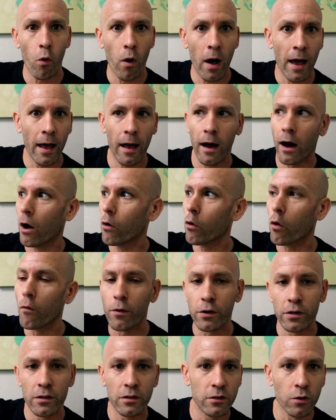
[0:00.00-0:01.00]
I hung
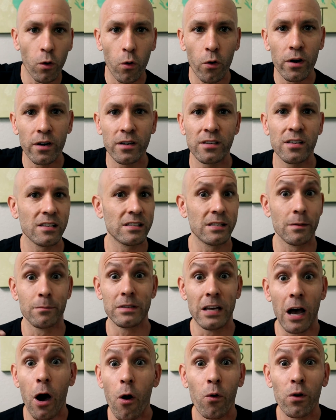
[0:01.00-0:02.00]
over doors, some
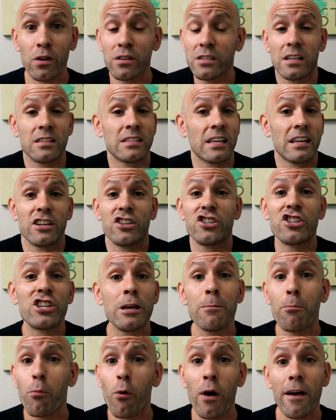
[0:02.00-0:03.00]
towels. It's like a
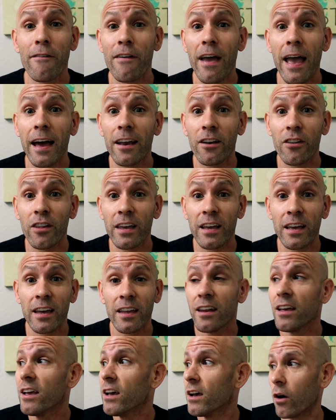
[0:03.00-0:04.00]
cheap way of handling
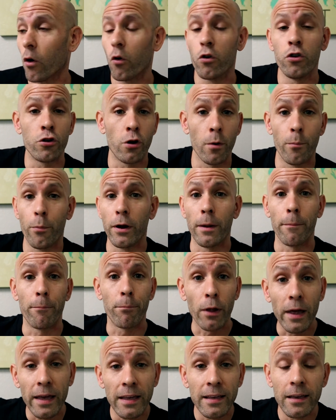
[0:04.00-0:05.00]
it. Or you could put a
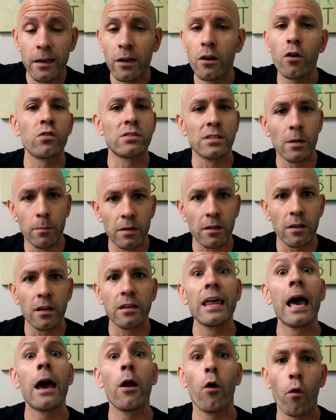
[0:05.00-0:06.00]
blanket or something like
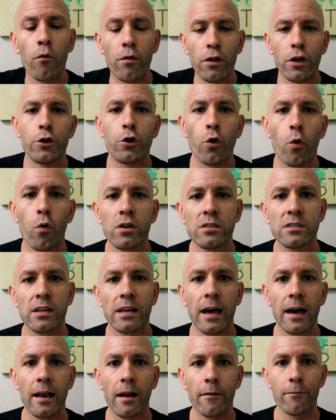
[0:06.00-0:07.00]
that over the doors to
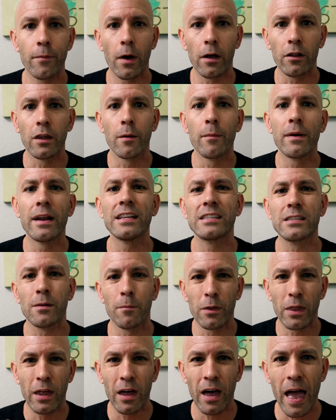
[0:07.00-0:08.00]
kind of eliminate some
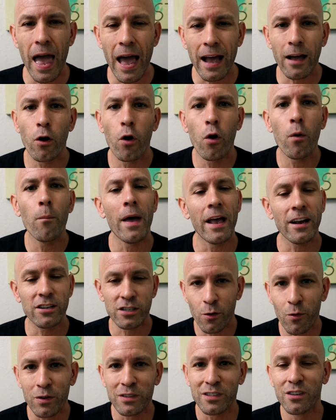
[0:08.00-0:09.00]
of the echo. I
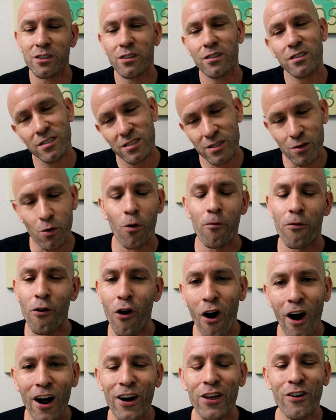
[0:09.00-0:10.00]
actually went to school
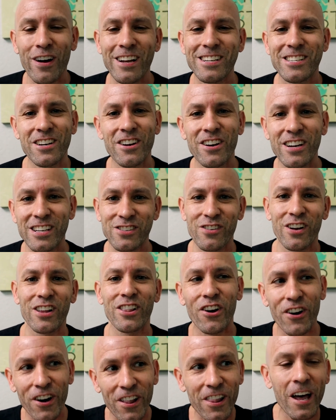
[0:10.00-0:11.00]
for audio engineering, so I
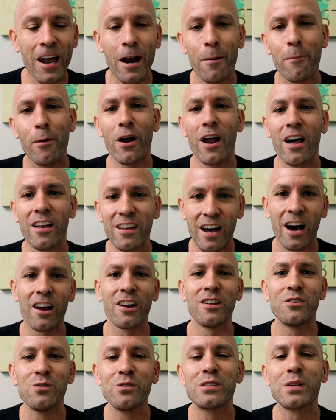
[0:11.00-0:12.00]
learned a lot about how to
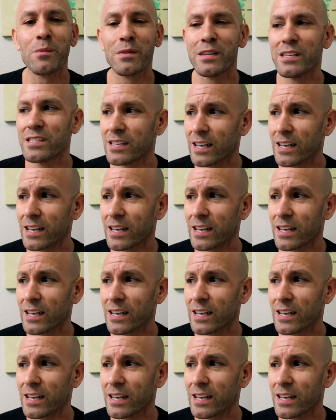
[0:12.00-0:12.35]
do some of these